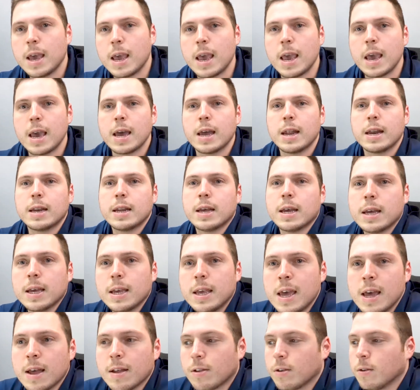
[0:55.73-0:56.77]
And
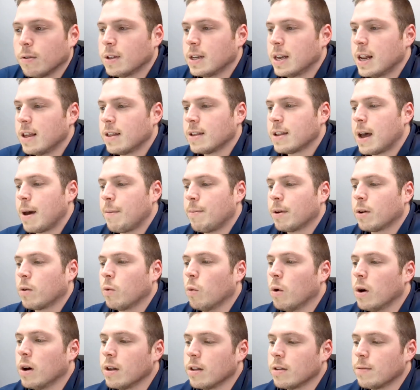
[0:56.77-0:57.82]
yeah, so today's
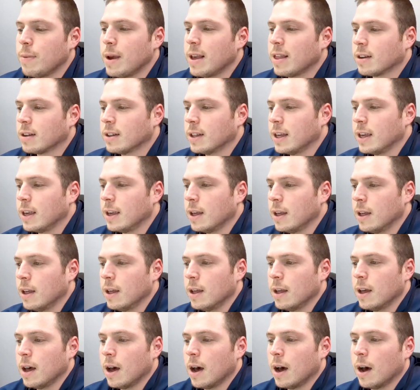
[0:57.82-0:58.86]
topic was basically
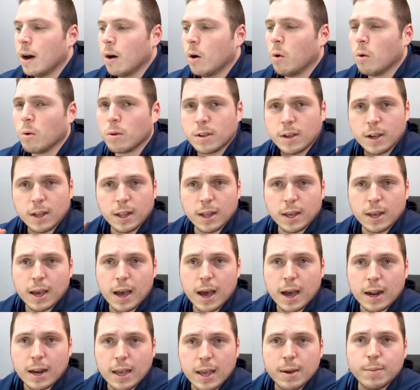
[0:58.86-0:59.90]

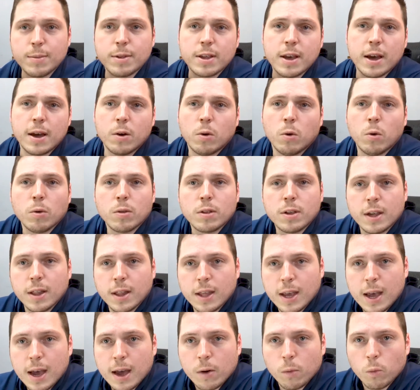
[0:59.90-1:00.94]
wholesaling on Amazon,
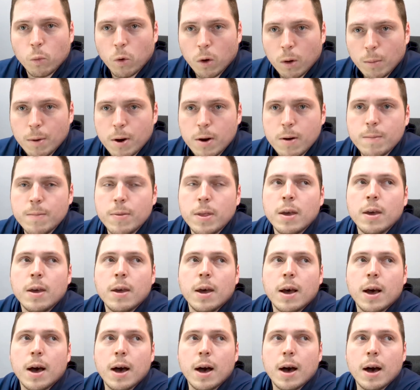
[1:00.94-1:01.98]
wholesaling on Walmart,
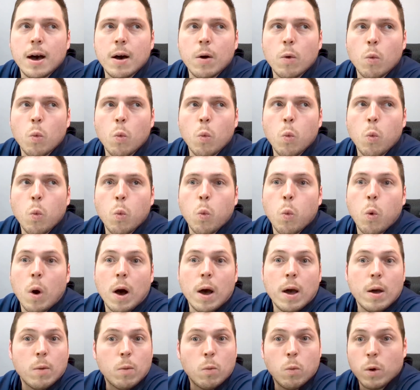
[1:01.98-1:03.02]

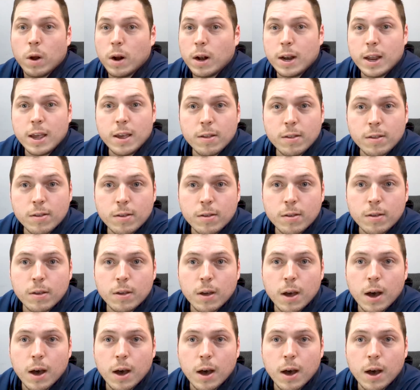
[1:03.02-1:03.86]
what it is,